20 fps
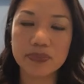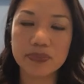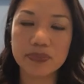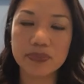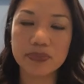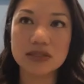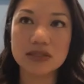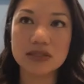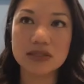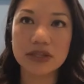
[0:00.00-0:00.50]

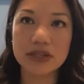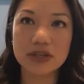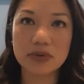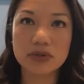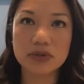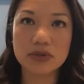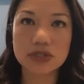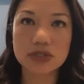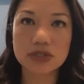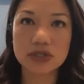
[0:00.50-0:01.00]
It's nothing
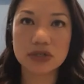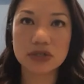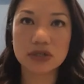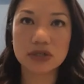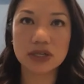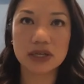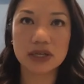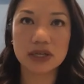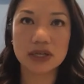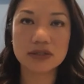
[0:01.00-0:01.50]
personal
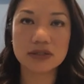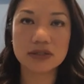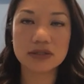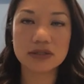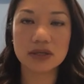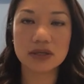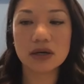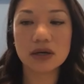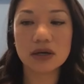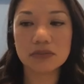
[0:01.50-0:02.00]
against
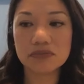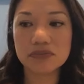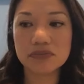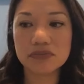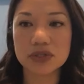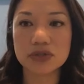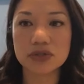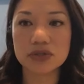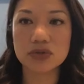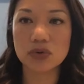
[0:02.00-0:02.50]
them,
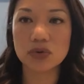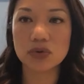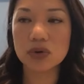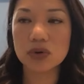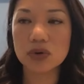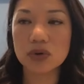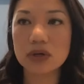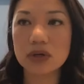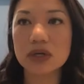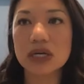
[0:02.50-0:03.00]
the
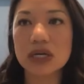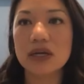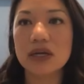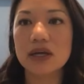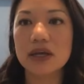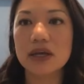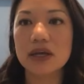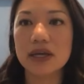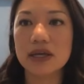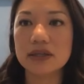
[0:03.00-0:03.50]
store.
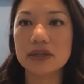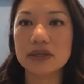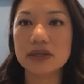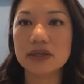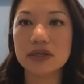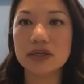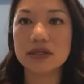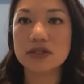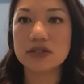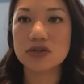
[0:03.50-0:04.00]
It
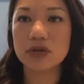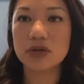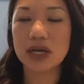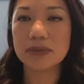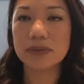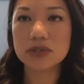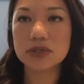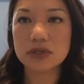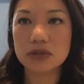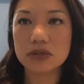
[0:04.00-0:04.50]
is your
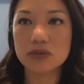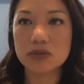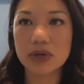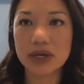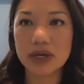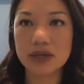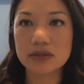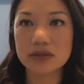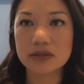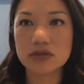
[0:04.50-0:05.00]
absolute
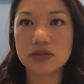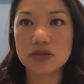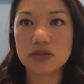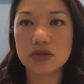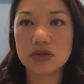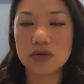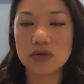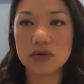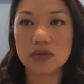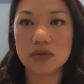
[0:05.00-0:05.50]
right
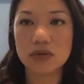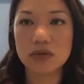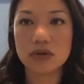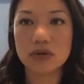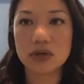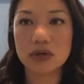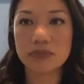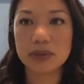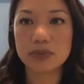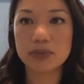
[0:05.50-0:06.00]
to
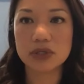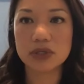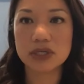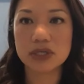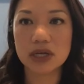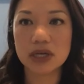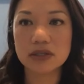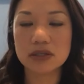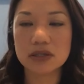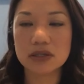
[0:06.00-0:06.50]
be
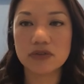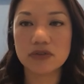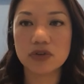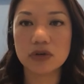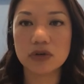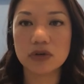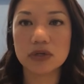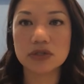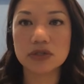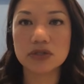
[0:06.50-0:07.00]
protected if
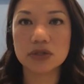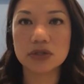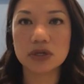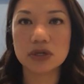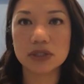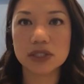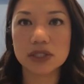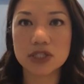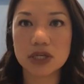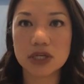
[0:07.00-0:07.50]
you're injured
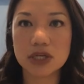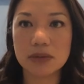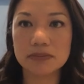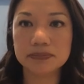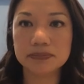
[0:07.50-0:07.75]
on the job.